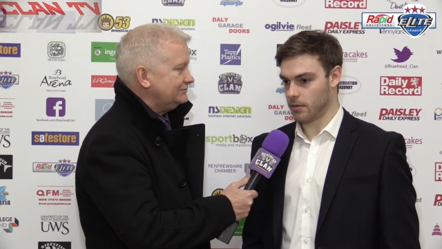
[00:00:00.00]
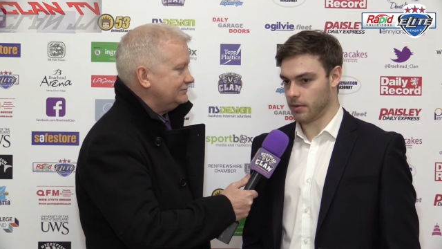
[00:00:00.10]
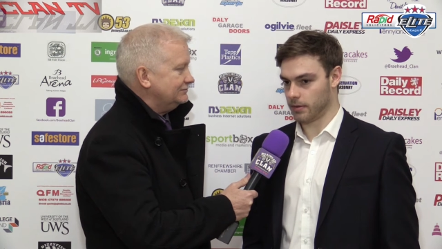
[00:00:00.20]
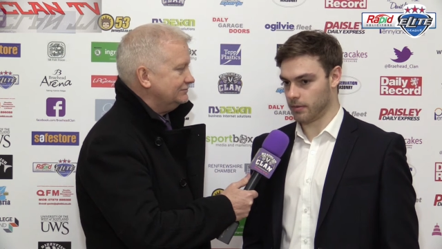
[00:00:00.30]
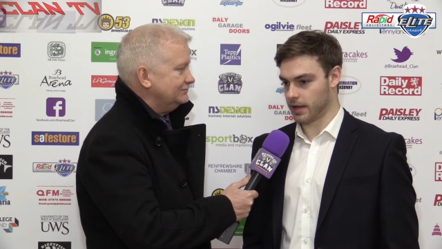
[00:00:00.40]

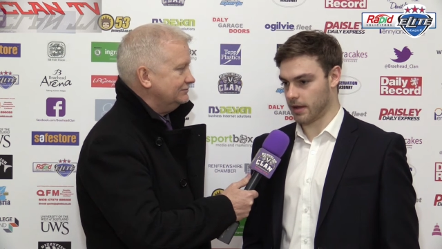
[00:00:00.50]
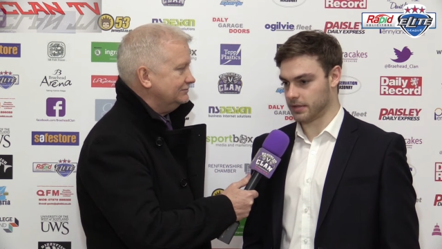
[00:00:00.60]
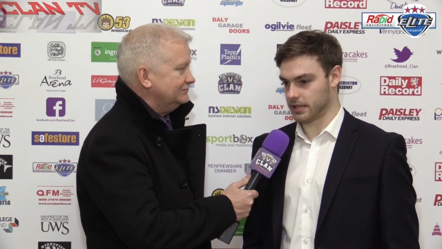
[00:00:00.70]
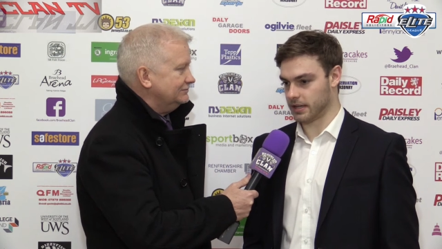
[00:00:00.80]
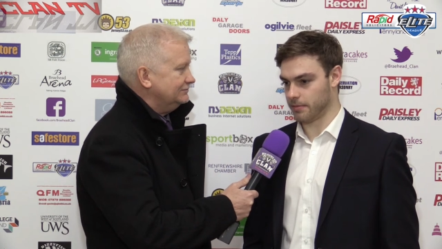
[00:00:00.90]
Speaker 1: we we
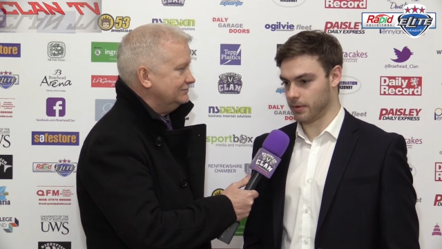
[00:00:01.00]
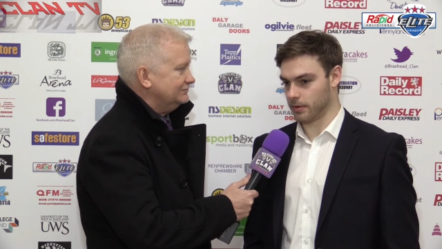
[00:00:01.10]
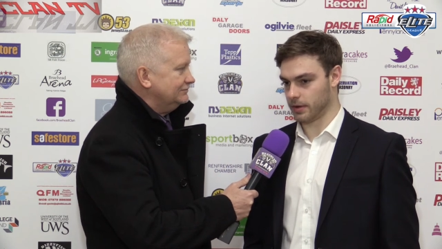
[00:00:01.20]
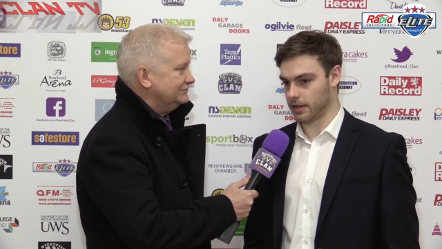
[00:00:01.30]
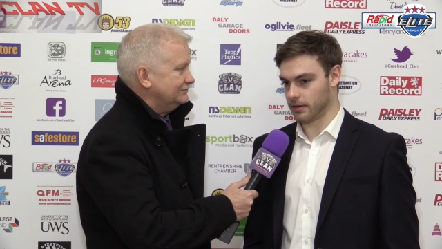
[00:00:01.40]
kept it
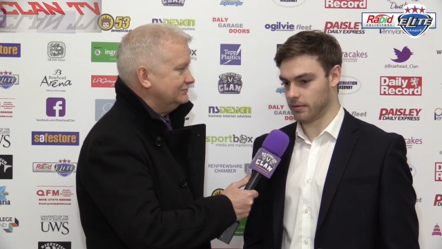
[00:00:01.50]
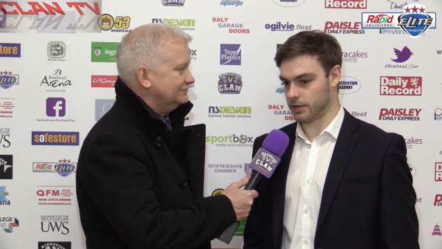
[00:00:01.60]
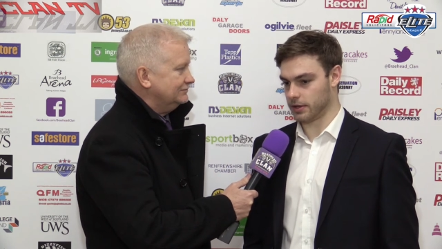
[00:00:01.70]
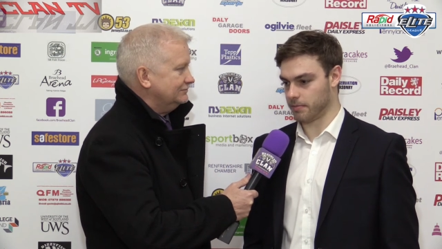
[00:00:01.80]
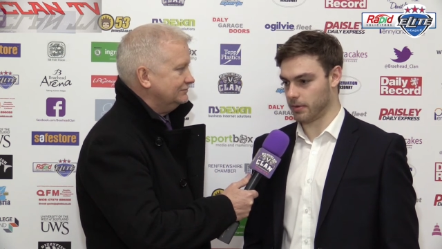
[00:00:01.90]
simple. We
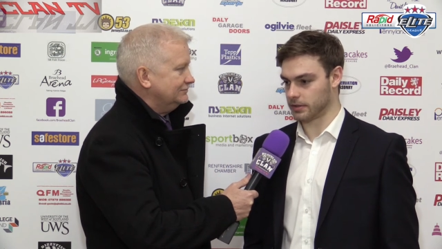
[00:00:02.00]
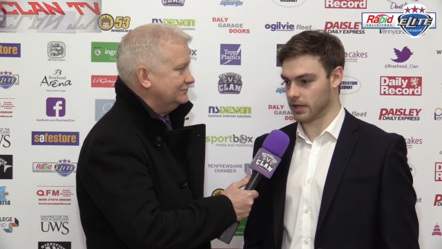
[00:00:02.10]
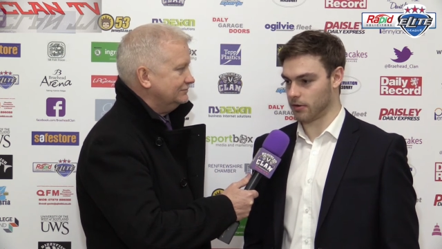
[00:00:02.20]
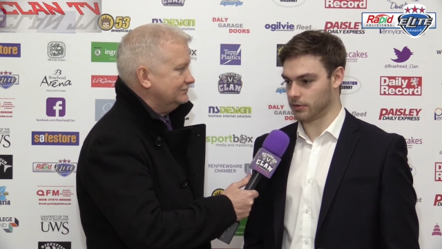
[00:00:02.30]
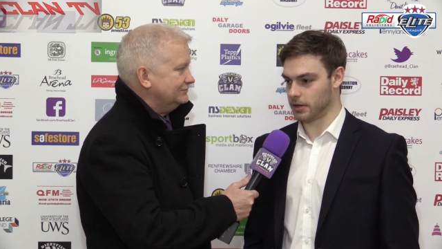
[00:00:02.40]
we chip pucks
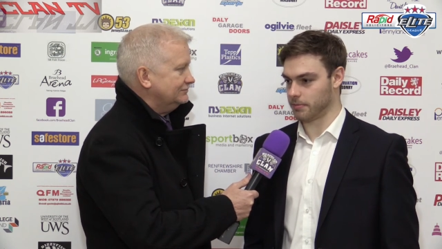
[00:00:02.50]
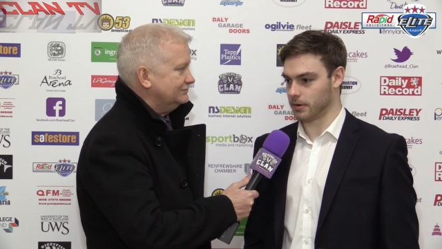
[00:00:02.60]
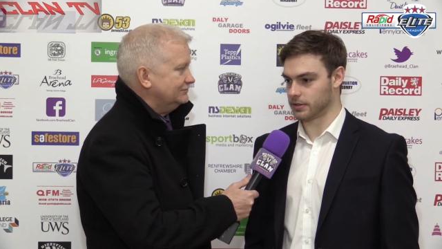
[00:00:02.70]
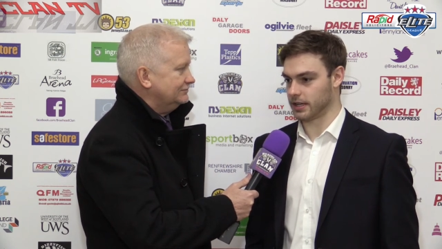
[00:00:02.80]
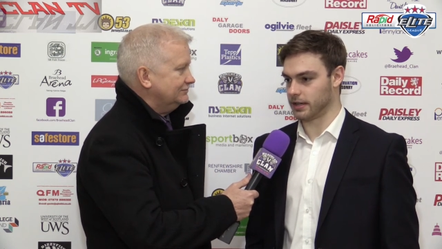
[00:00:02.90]
out, chip
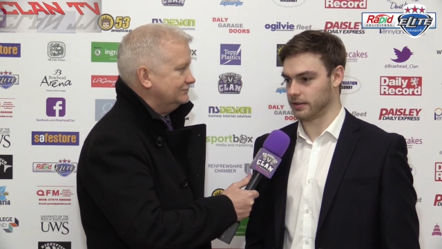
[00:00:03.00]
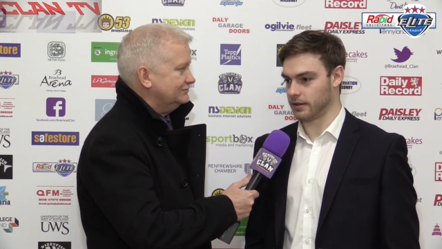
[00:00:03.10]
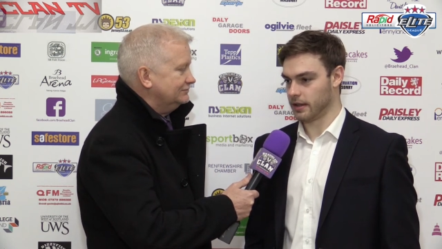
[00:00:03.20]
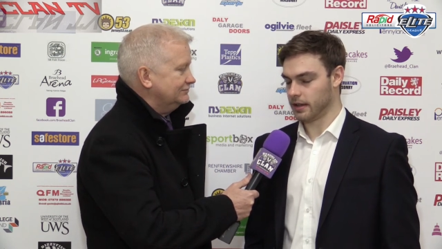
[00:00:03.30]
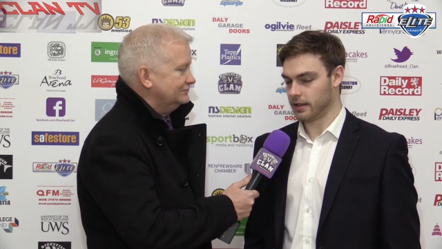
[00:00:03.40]
pucks in, and
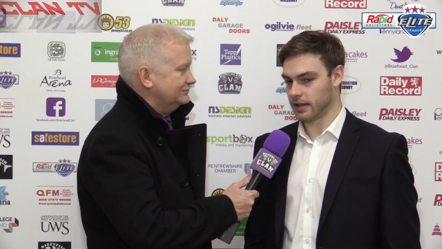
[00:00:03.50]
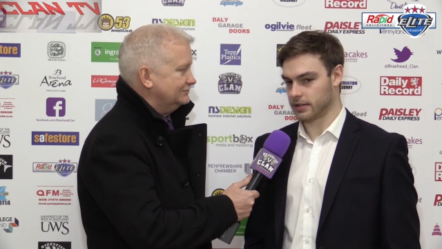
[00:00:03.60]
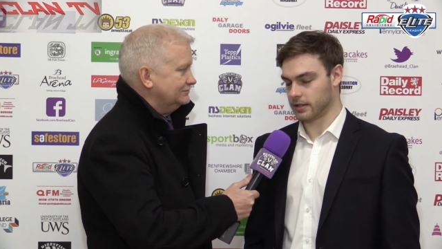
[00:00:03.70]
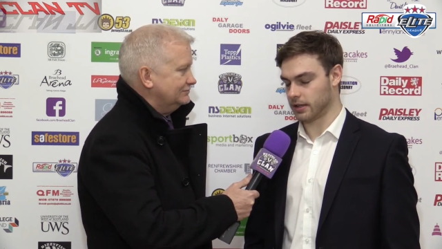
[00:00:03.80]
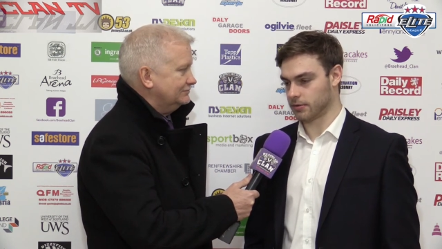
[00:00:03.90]

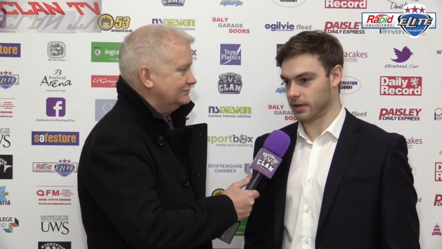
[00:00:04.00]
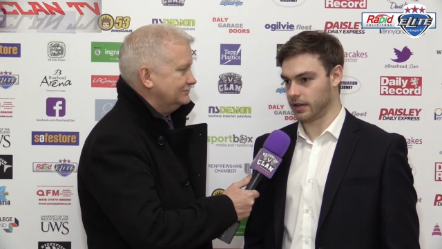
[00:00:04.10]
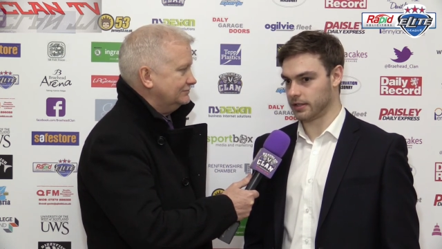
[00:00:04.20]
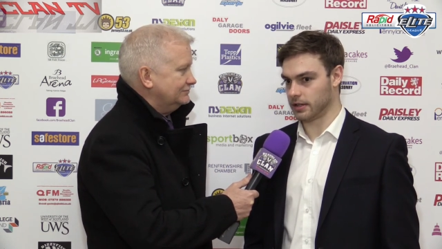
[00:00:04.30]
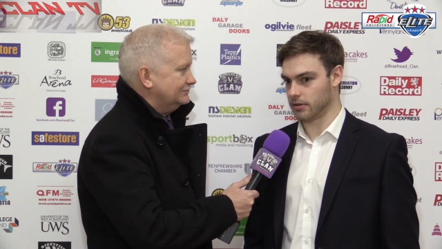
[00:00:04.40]
that's that's what you
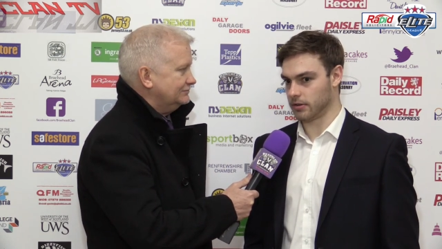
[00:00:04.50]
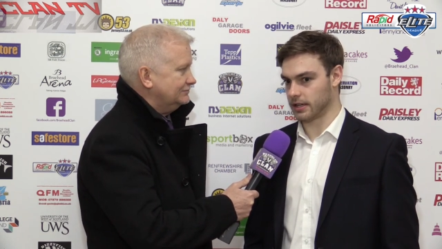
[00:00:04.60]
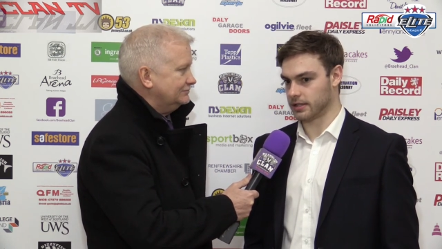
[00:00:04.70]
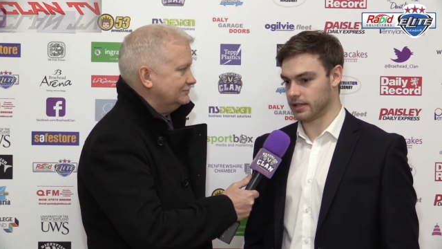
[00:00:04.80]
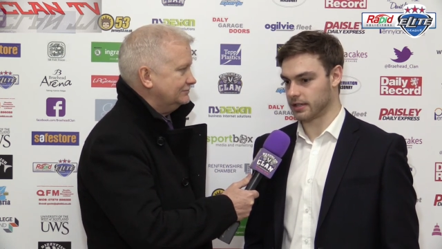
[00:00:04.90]
need to do
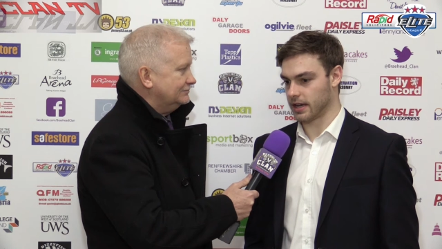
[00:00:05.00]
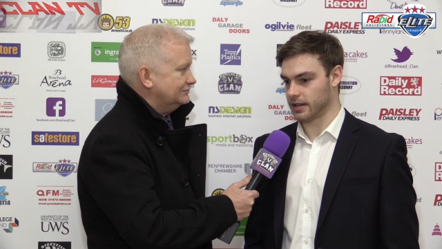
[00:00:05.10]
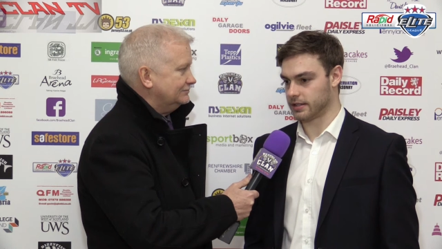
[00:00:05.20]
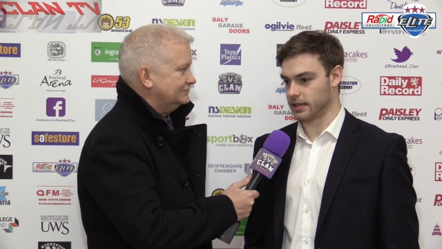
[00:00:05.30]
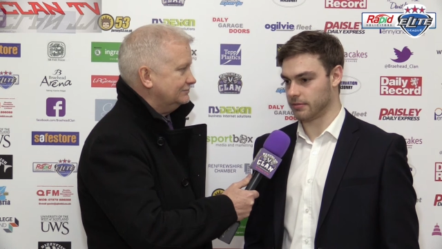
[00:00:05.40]
against these
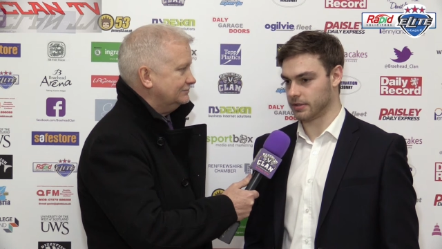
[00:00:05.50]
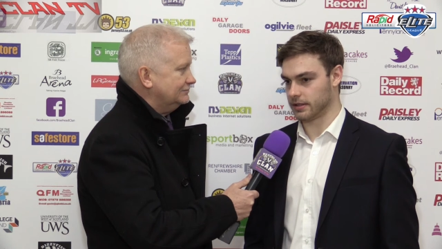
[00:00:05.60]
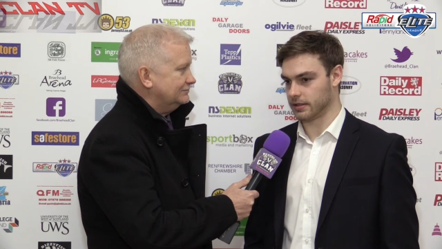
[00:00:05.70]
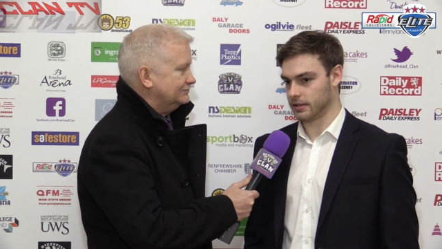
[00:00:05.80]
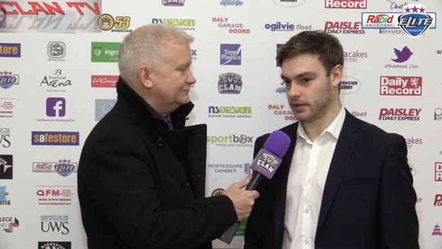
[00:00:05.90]
kind of teams,
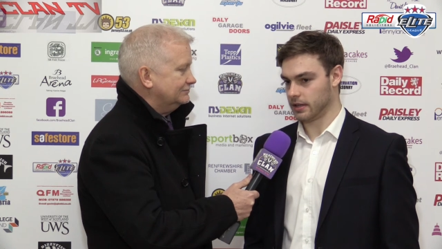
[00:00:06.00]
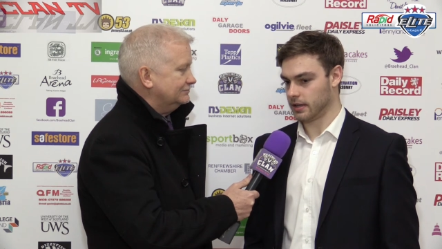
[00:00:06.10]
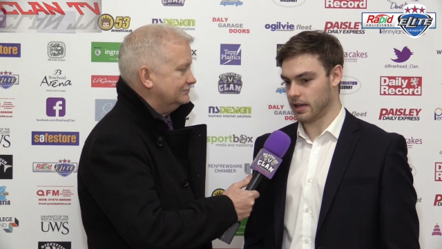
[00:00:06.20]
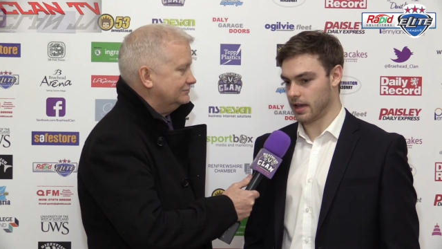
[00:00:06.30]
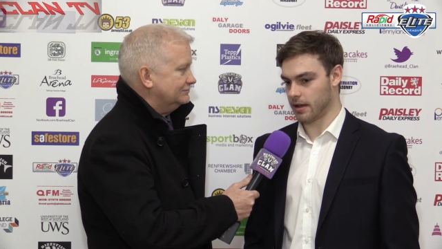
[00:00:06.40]
and
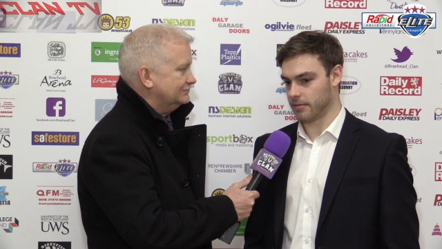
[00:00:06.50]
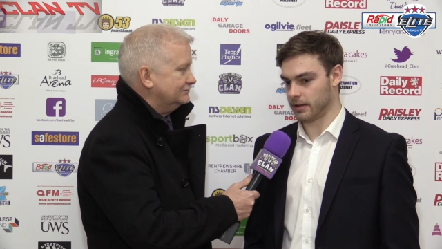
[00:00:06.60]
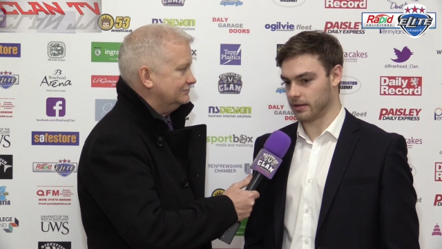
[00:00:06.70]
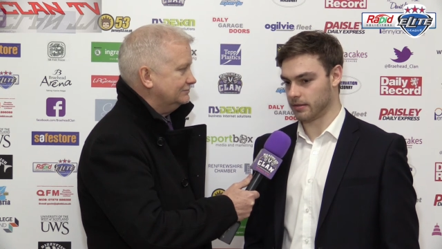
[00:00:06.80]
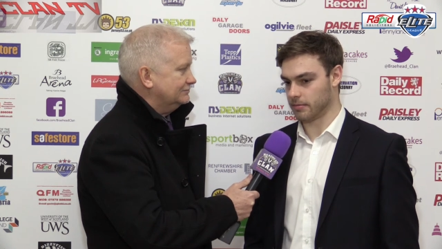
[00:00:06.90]
yeah, I
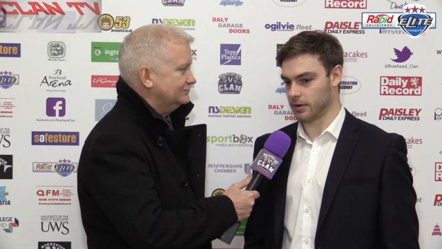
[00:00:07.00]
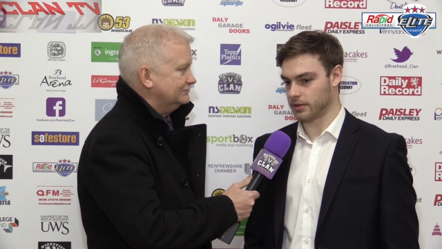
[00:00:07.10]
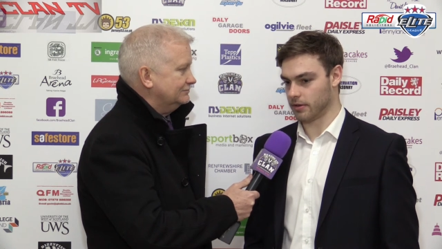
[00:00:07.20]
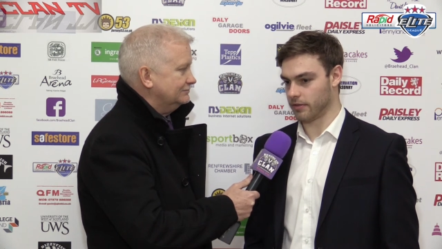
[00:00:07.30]
mean, boys are